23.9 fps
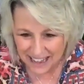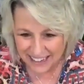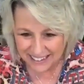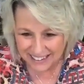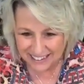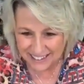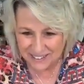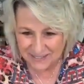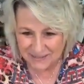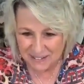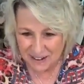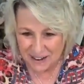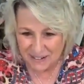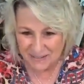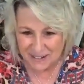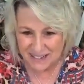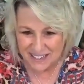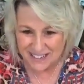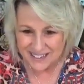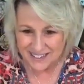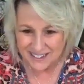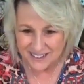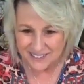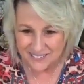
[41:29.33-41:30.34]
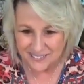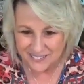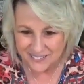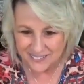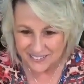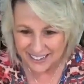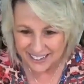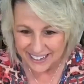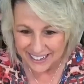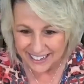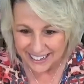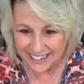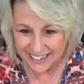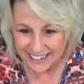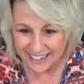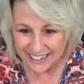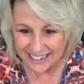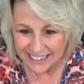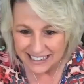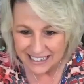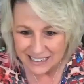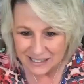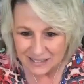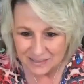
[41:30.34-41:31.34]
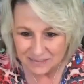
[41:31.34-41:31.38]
my little mama's so funny.